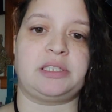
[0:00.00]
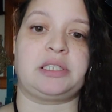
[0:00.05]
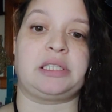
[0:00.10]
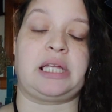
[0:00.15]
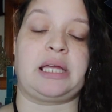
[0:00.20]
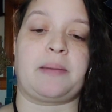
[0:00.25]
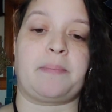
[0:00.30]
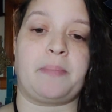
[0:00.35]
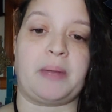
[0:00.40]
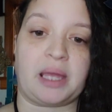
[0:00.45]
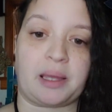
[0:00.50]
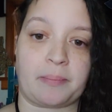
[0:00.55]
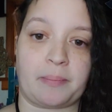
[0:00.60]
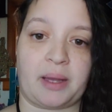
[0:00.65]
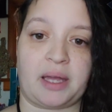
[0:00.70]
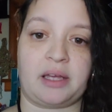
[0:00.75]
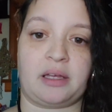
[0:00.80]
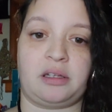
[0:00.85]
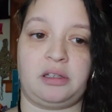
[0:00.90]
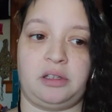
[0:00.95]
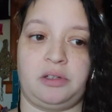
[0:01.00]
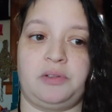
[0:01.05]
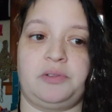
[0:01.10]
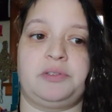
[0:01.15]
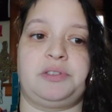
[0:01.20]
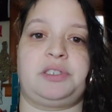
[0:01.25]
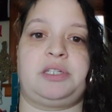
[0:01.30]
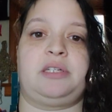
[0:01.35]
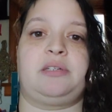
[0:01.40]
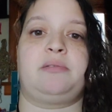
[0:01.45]
to like make my
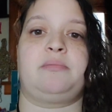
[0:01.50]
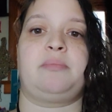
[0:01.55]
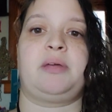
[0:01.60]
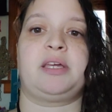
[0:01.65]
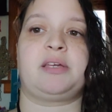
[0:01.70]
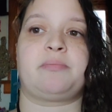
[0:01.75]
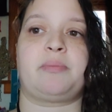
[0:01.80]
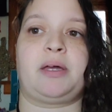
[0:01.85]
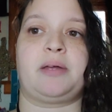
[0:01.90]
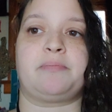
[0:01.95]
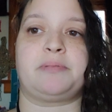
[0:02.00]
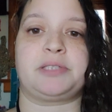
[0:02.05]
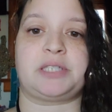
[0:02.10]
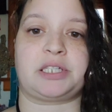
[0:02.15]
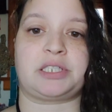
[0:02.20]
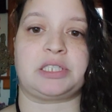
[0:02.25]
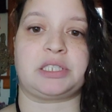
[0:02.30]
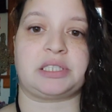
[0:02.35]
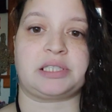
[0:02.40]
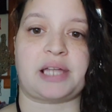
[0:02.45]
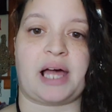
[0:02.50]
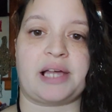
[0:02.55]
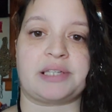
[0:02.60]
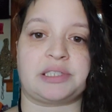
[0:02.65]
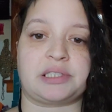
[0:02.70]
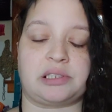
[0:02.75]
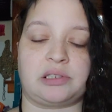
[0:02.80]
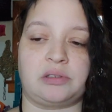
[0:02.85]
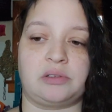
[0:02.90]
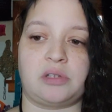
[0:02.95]
clothes and make my possessions
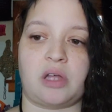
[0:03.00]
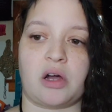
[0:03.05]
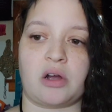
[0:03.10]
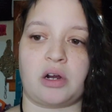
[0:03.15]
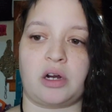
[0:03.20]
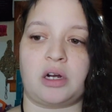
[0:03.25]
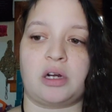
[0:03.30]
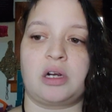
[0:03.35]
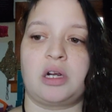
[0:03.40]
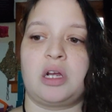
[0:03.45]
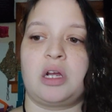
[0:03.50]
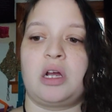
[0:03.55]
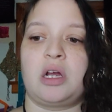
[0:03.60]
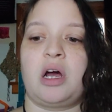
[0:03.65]
last a little longer.